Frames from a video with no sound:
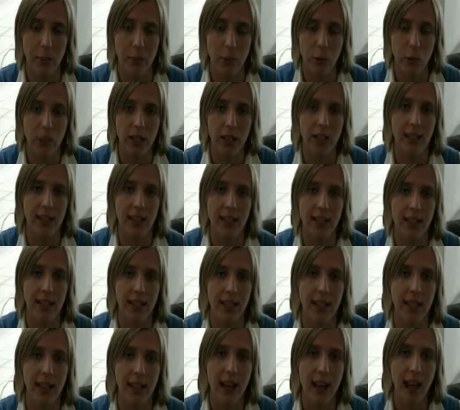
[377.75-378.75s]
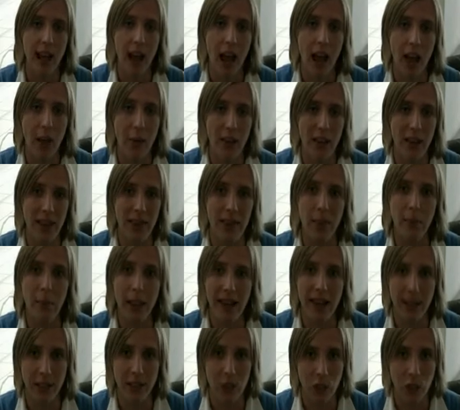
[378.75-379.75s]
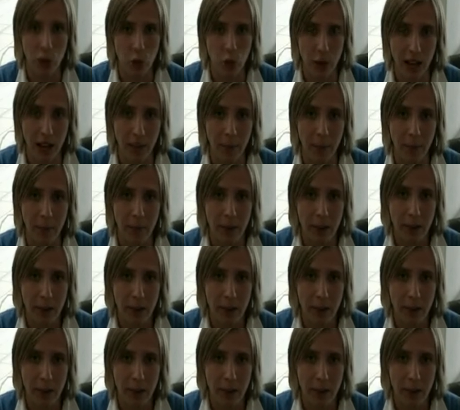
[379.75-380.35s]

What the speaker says: audiences in the mainstream.